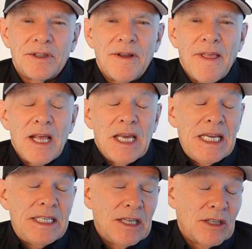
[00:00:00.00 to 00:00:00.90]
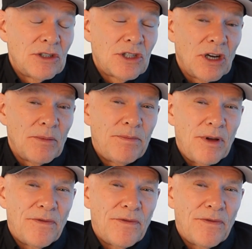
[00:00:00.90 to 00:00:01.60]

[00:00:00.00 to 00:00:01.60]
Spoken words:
And he did a good job